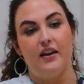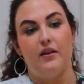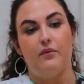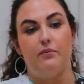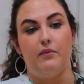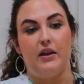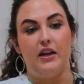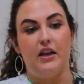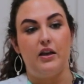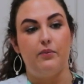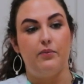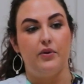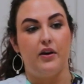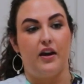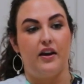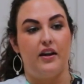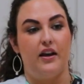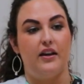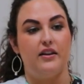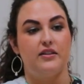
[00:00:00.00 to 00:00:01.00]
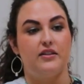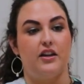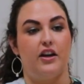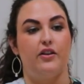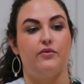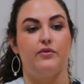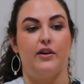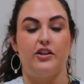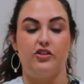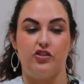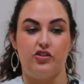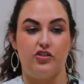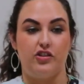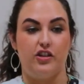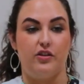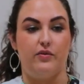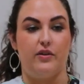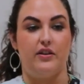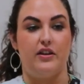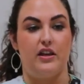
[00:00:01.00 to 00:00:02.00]
Many products are
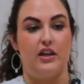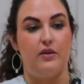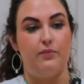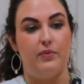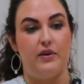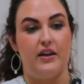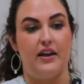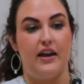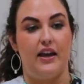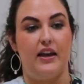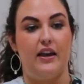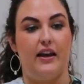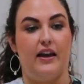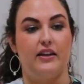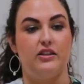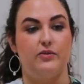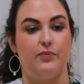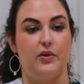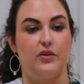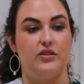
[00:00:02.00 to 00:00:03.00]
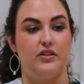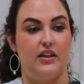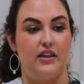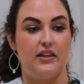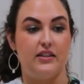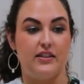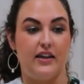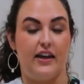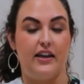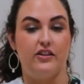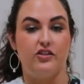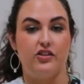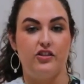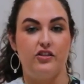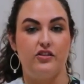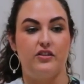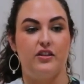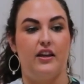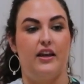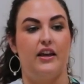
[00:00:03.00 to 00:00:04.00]
registered with EPA as both
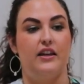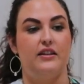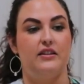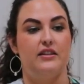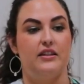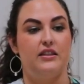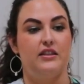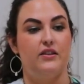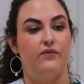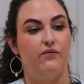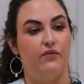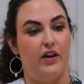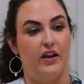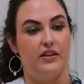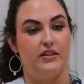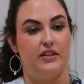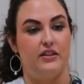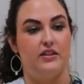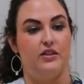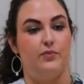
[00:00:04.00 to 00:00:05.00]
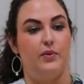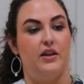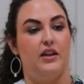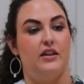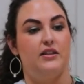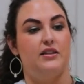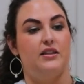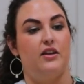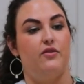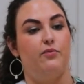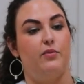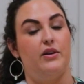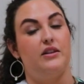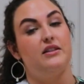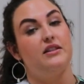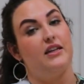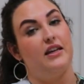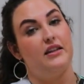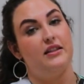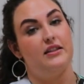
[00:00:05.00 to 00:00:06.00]
sanitizers and disinfectants because they've been
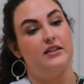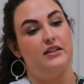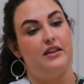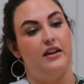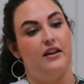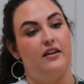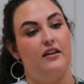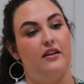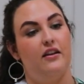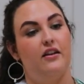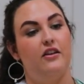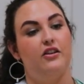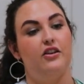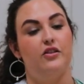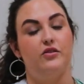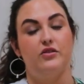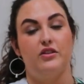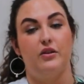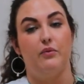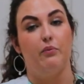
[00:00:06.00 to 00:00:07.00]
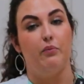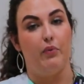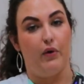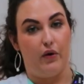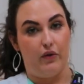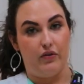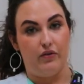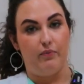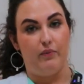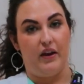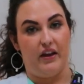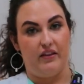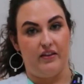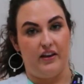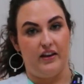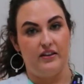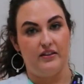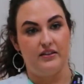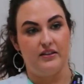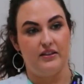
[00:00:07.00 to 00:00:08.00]
tested using both
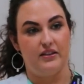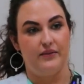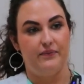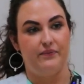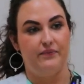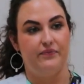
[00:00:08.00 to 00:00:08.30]
methods.